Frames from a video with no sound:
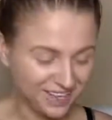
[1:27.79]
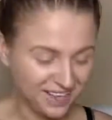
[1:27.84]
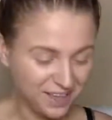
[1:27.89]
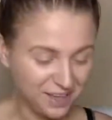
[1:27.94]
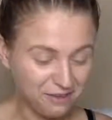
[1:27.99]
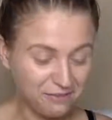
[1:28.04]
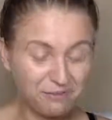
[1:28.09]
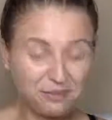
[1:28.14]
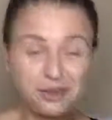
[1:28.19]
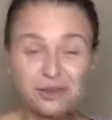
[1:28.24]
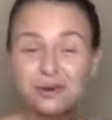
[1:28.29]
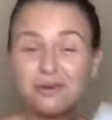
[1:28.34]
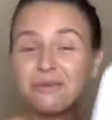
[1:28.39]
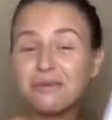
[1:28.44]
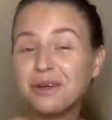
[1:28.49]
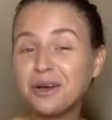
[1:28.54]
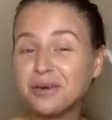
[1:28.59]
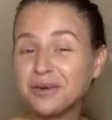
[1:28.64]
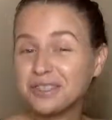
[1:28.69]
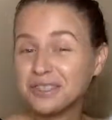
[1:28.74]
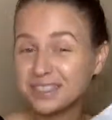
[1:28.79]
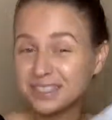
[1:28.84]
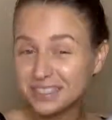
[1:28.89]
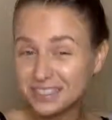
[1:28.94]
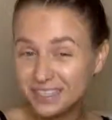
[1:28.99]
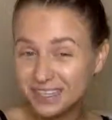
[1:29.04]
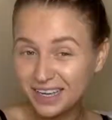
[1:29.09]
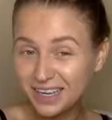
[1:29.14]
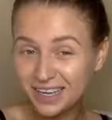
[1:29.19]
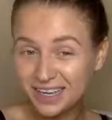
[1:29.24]
If you don't know what
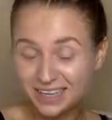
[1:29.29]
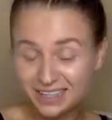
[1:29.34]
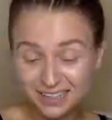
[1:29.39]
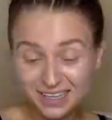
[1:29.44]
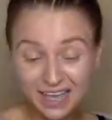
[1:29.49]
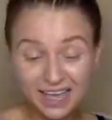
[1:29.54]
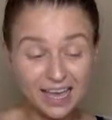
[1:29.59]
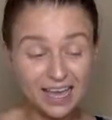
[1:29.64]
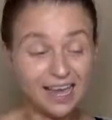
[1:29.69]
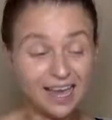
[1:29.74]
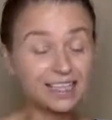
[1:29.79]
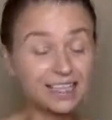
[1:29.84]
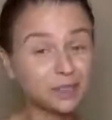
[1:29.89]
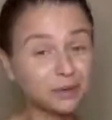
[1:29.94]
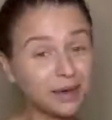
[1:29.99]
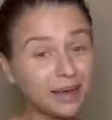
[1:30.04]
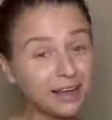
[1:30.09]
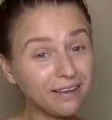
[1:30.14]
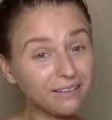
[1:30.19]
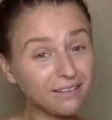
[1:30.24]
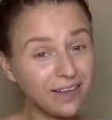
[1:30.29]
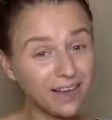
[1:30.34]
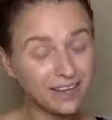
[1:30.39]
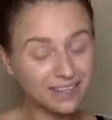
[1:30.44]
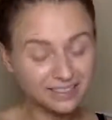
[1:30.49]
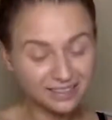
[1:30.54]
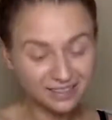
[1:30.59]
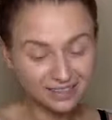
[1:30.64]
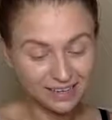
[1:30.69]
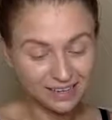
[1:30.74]
this is, it's quite
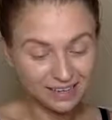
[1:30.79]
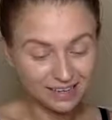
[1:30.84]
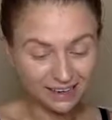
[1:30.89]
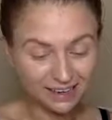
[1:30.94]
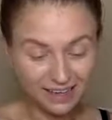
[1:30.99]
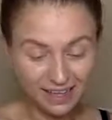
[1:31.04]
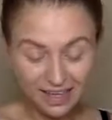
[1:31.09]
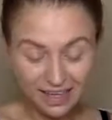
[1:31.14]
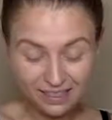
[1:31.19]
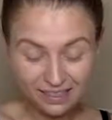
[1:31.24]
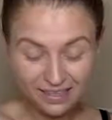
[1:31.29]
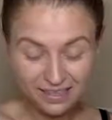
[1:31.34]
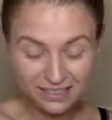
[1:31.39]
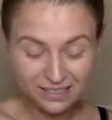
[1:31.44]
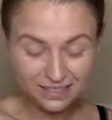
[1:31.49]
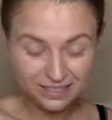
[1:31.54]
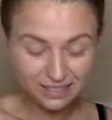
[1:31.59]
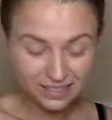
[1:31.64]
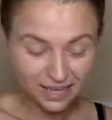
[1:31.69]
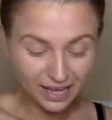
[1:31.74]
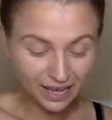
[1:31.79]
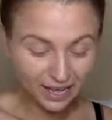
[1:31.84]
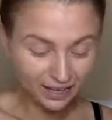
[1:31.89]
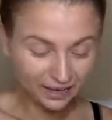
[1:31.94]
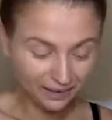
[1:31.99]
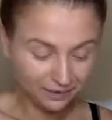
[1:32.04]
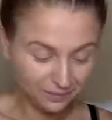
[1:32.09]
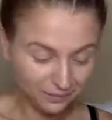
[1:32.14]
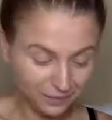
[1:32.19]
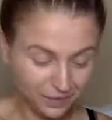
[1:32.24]
fascinating. This is
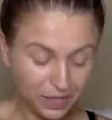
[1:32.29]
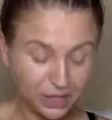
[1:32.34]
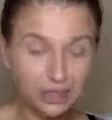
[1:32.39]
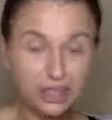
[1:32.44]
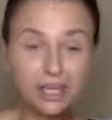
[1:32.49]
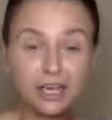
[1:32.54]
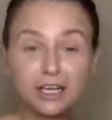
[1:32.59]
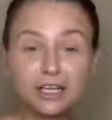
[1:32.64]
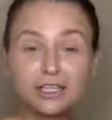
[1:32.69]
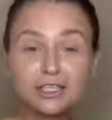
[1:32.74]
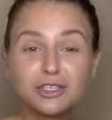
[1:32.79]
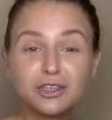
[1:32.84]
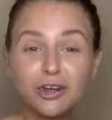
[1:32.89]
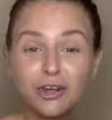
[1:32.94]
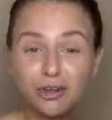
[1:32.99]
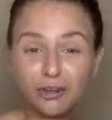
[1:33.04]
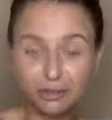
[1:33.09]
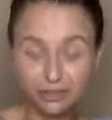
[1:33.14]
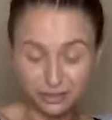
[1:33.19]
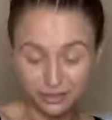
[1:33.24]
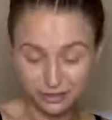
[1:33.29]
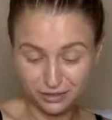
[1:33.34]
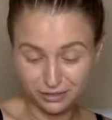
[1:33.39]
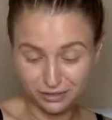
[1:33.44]
like the adult